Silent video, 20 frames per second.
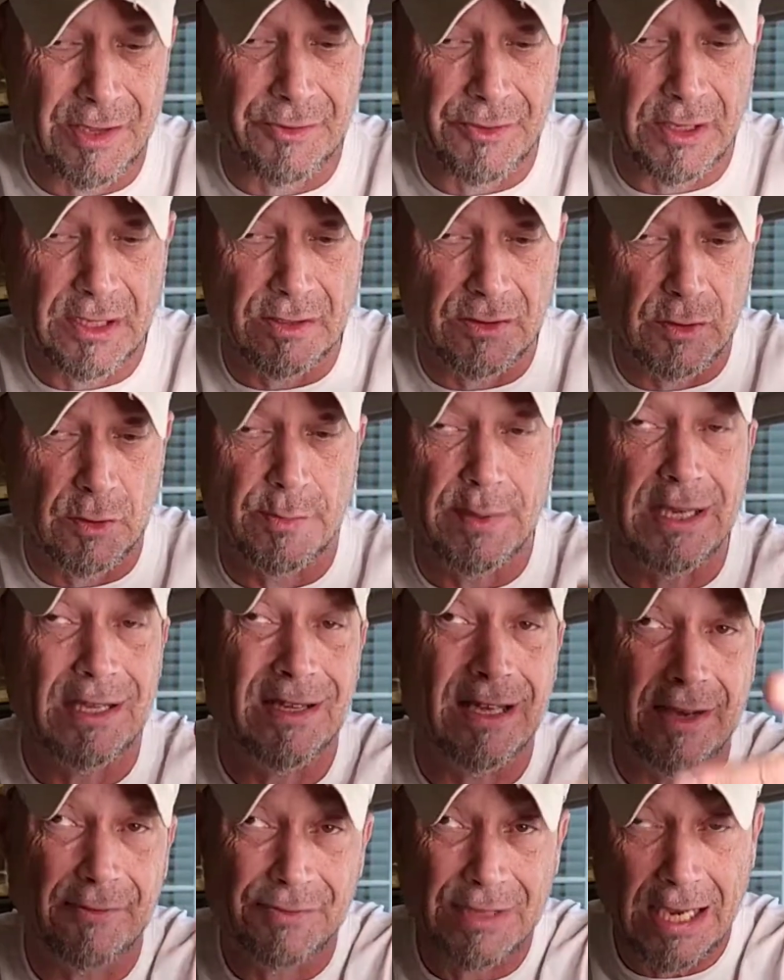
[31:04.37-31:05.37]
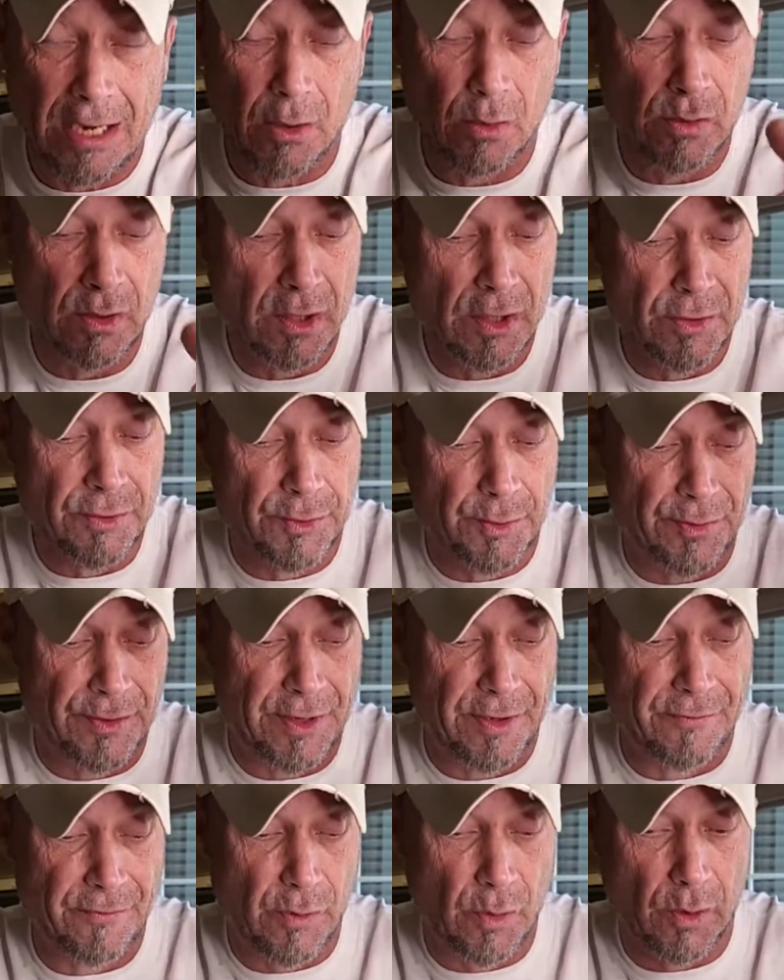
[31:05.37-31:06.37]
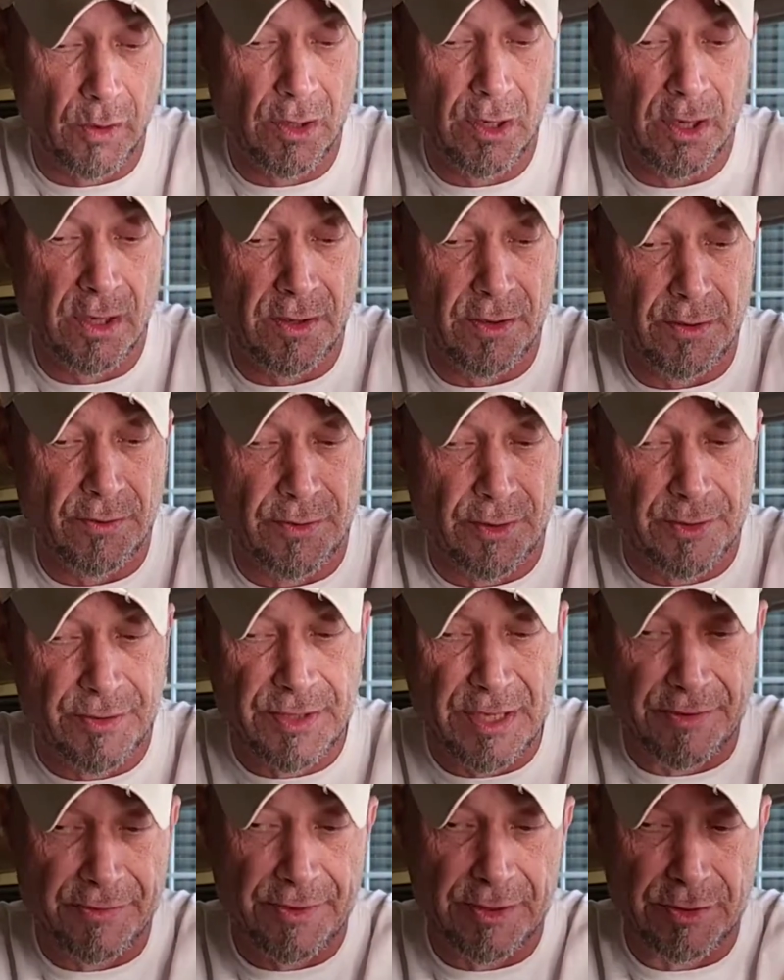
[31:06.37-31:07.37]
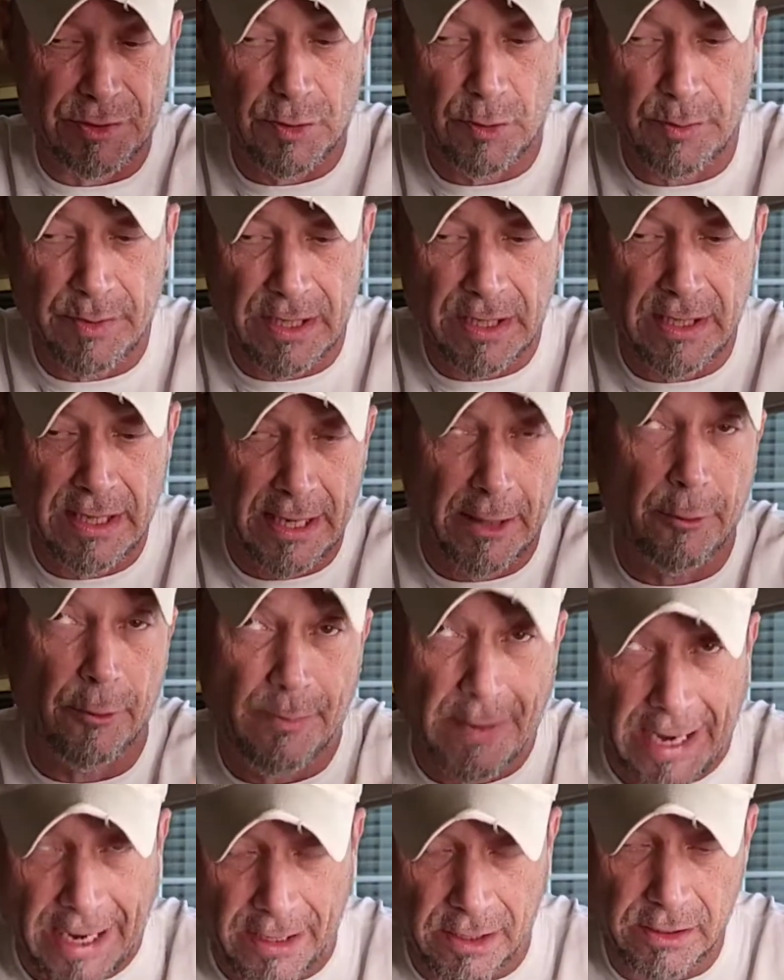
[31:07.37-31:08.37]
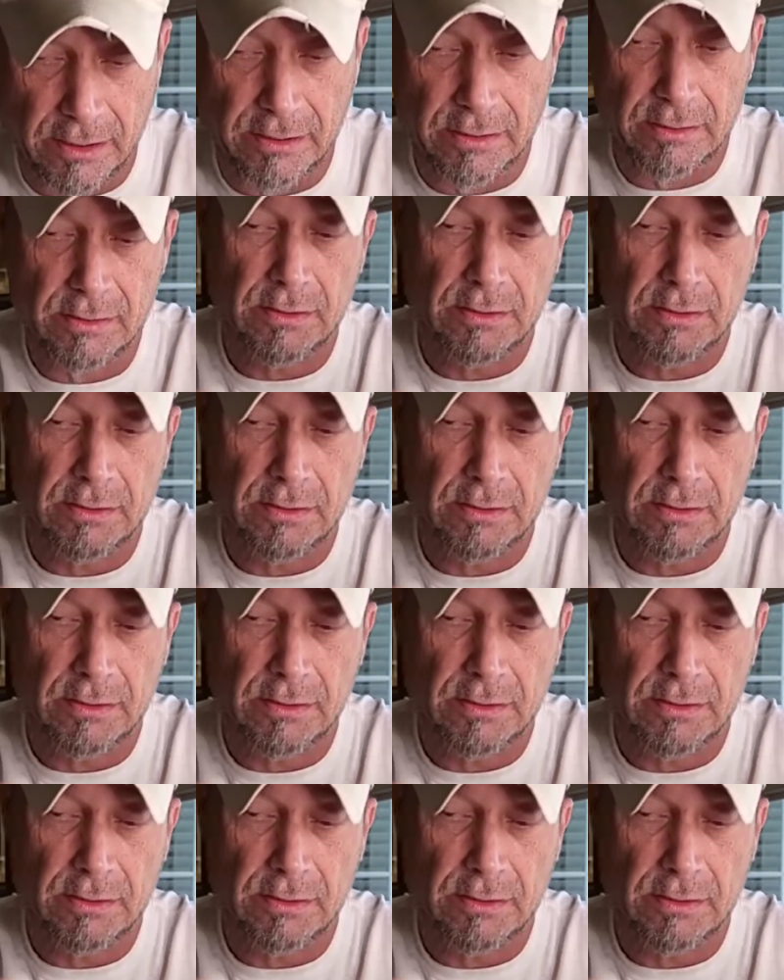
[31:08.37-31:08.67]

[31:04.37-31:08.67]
nothing to be left out, so therefore, there's nothing to be held back.